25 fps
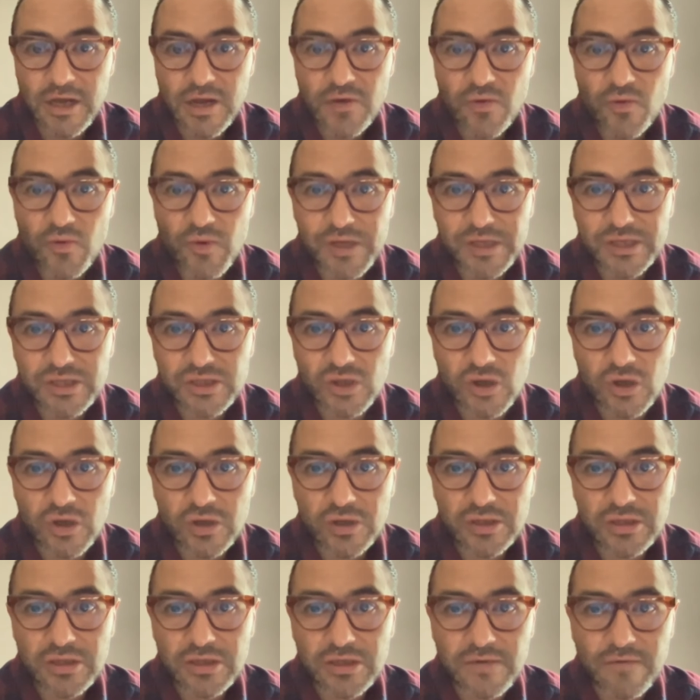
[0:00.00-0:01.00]

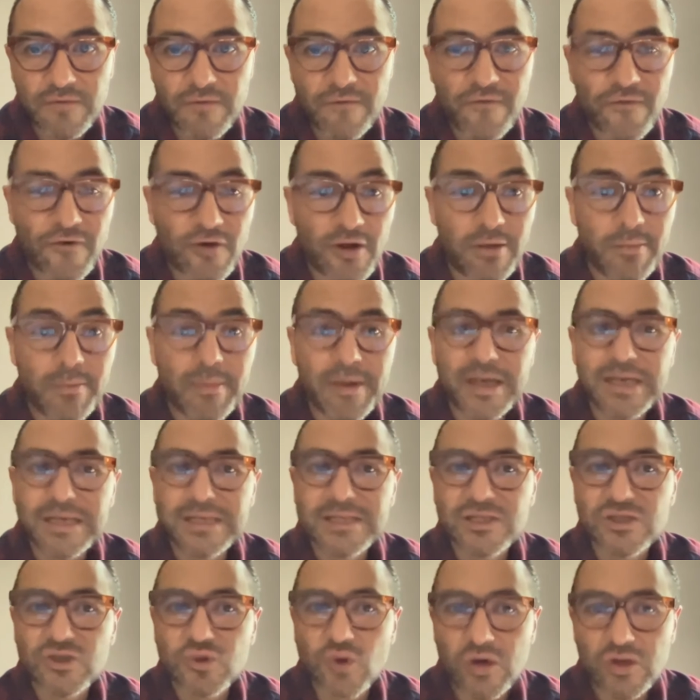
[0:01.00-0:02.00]
result from
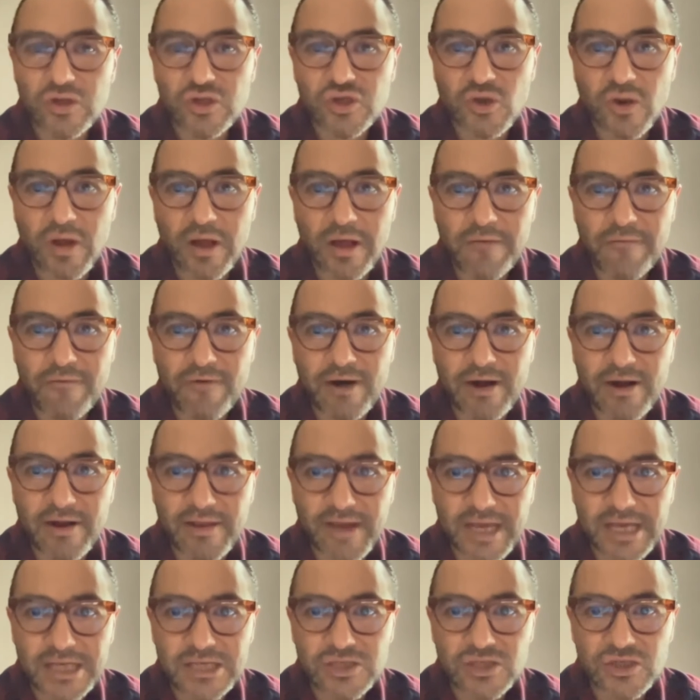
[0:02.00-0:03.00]
structural
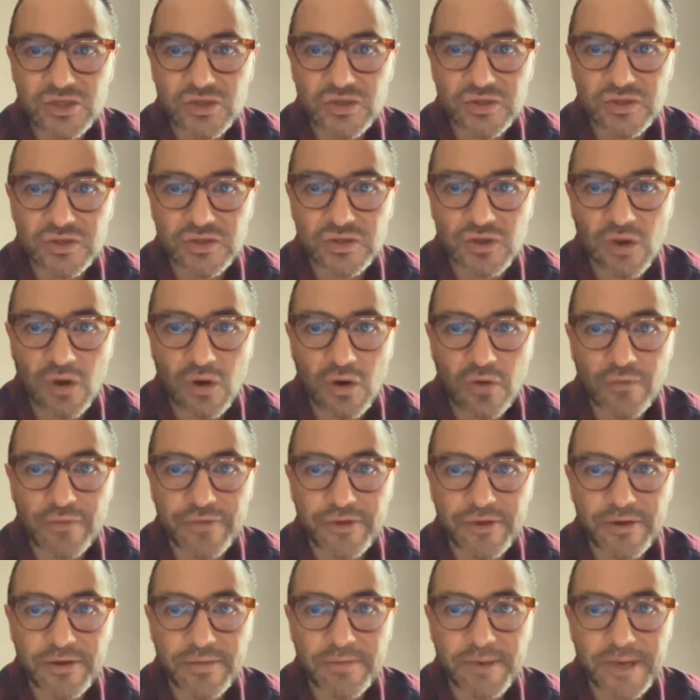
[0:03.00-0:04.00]
variations of
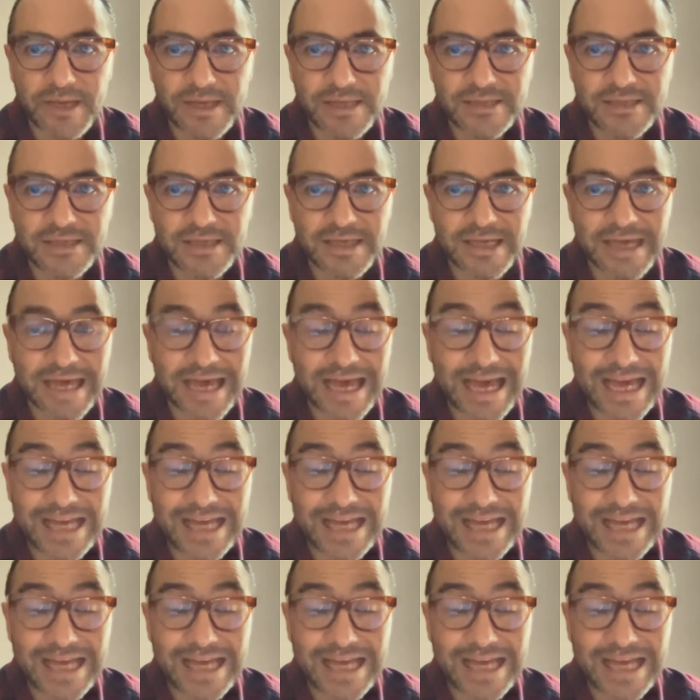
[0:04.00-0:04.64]
their basic